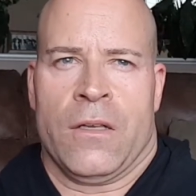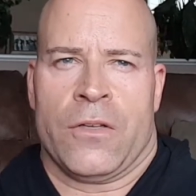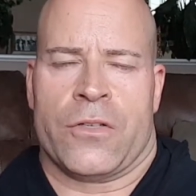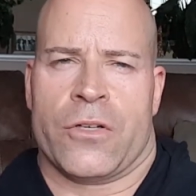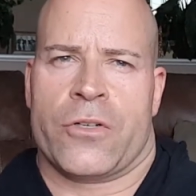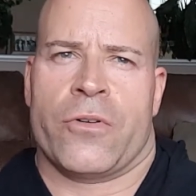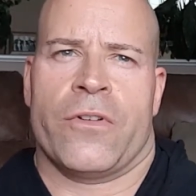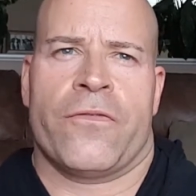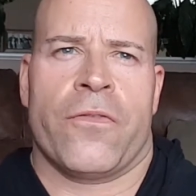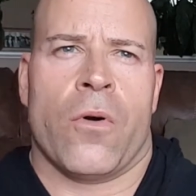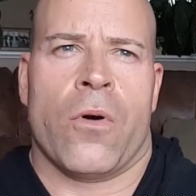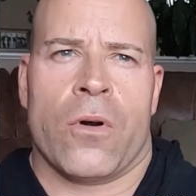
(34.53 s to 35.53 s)
surgery
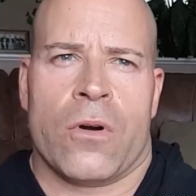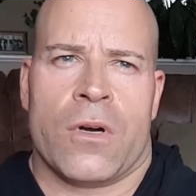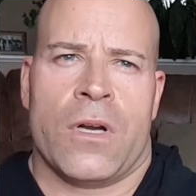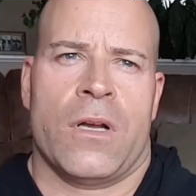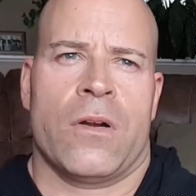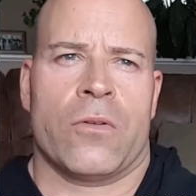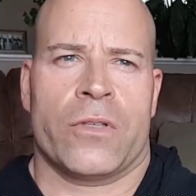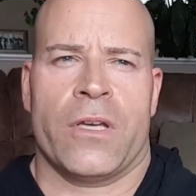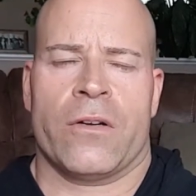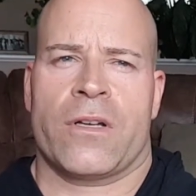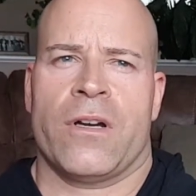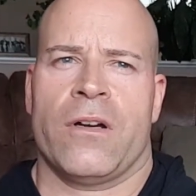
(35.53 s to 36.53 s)
for
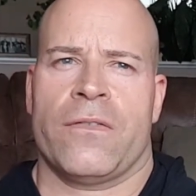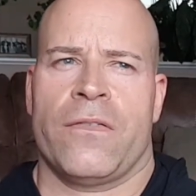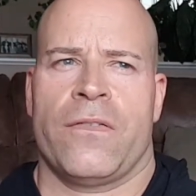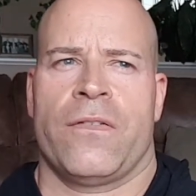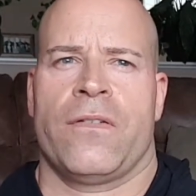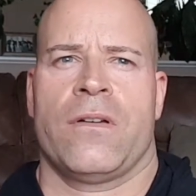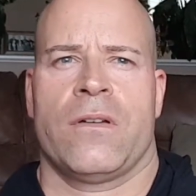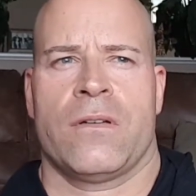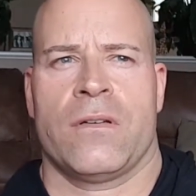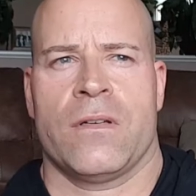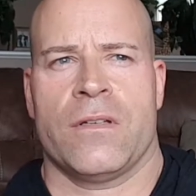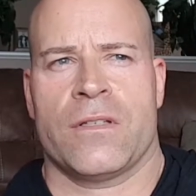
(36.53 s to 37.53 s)
rotator cuff
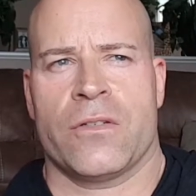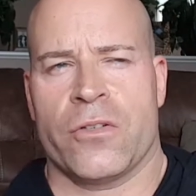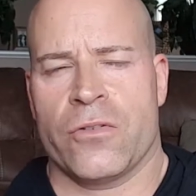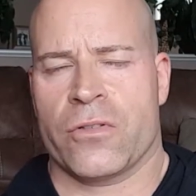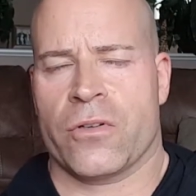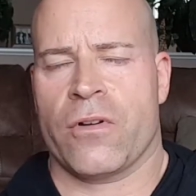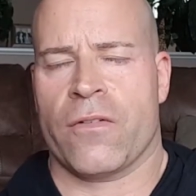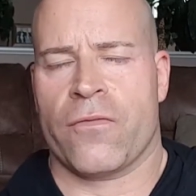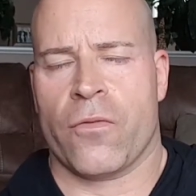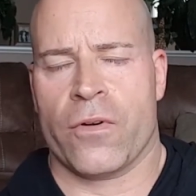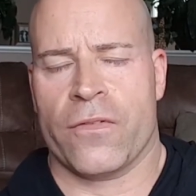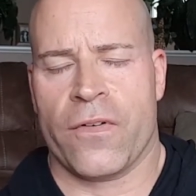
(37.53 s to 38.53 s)
is usually around
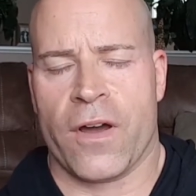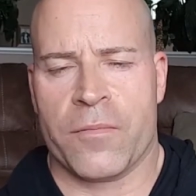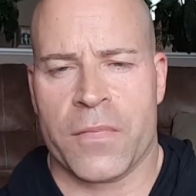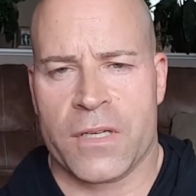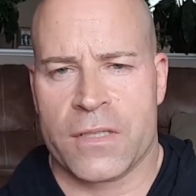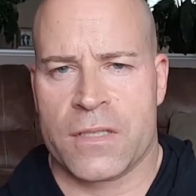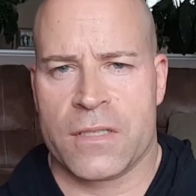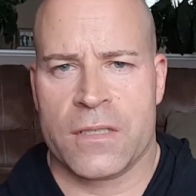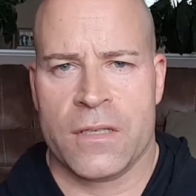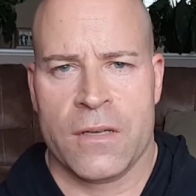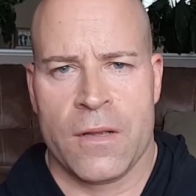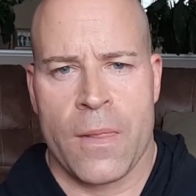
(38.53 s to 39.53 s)
45
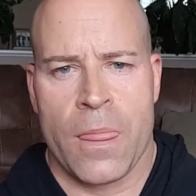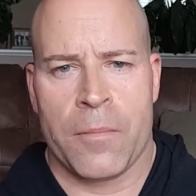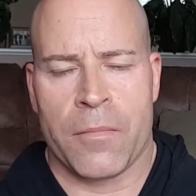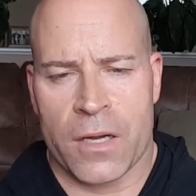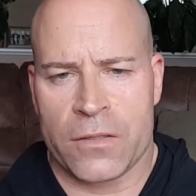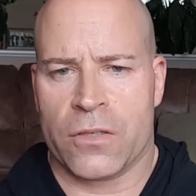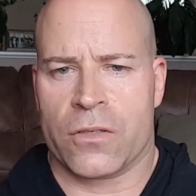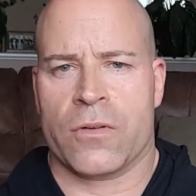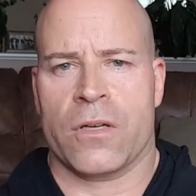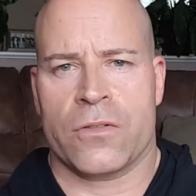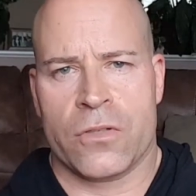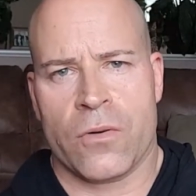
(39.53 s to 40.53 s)
minutes. Mine took
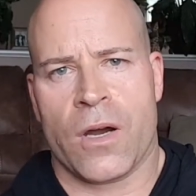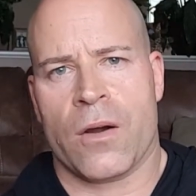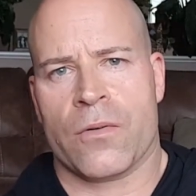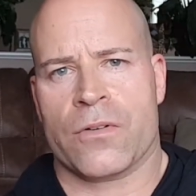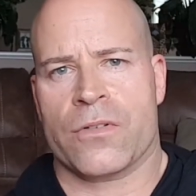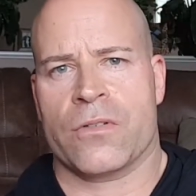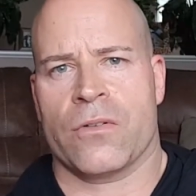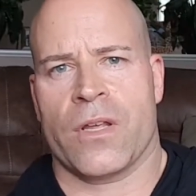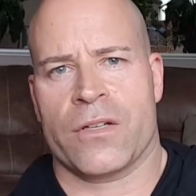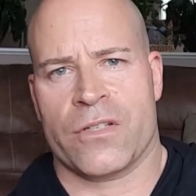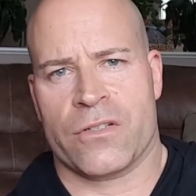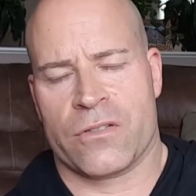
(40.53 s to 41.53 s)
around 2 hours, so
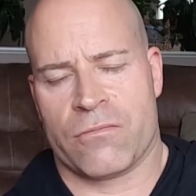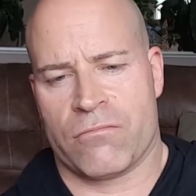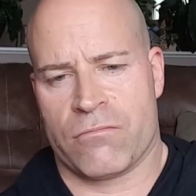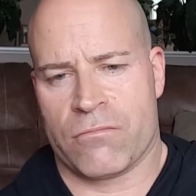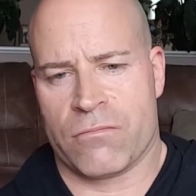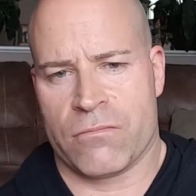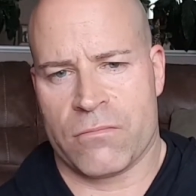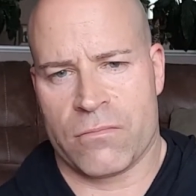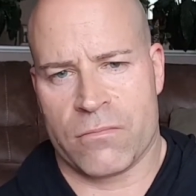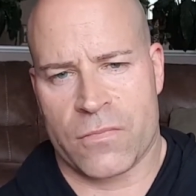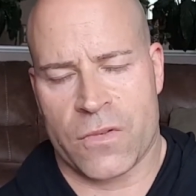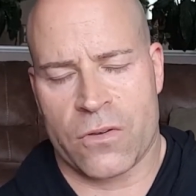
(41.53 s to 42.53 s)
that just
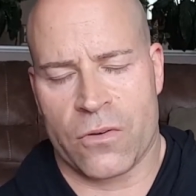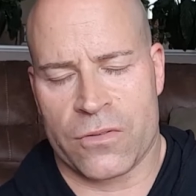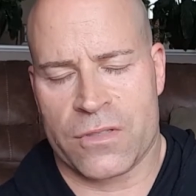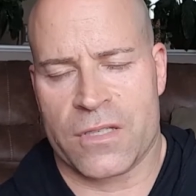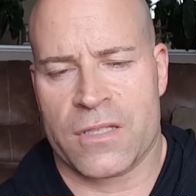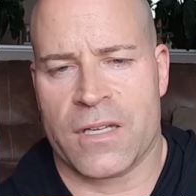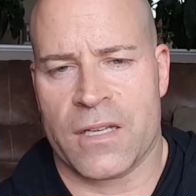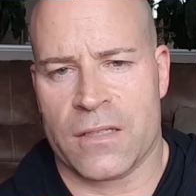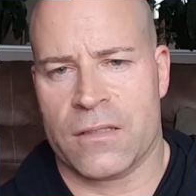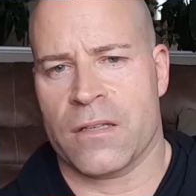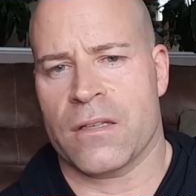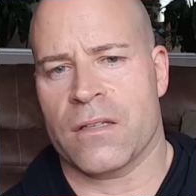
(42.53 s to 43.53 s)
goes to
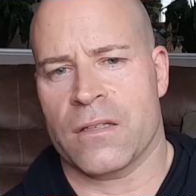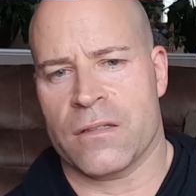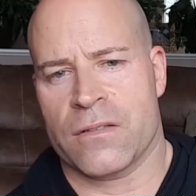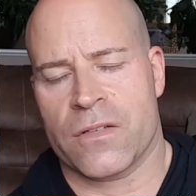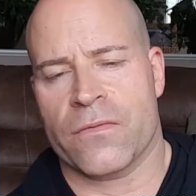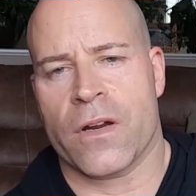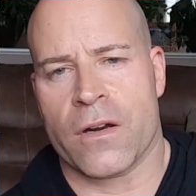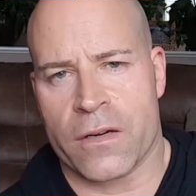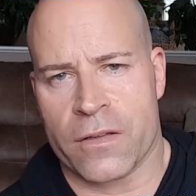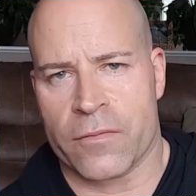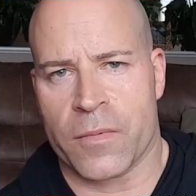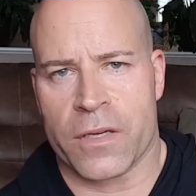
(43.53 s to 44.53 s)
state to the
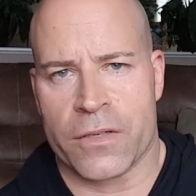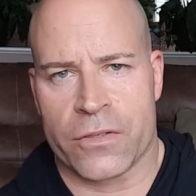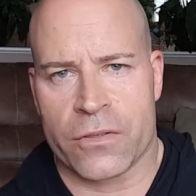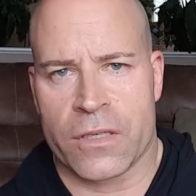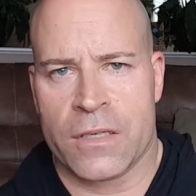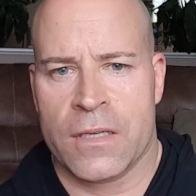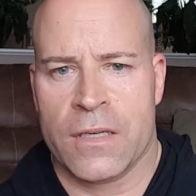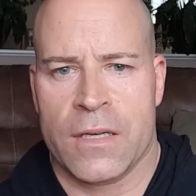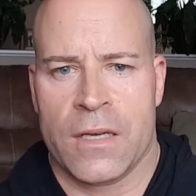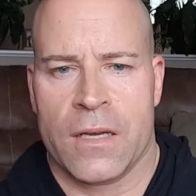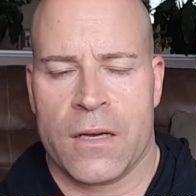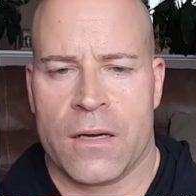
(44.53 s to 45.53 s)
severity of my injury.
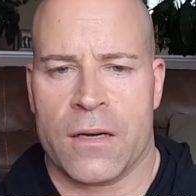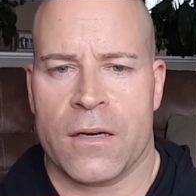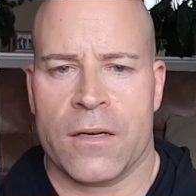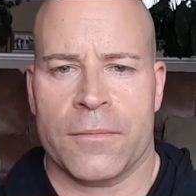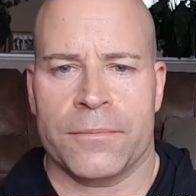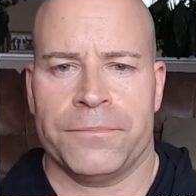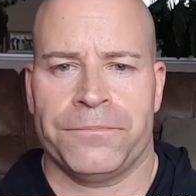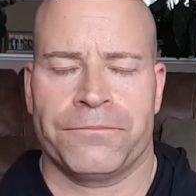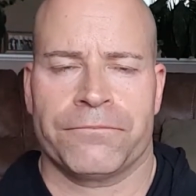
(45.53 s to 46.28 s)
In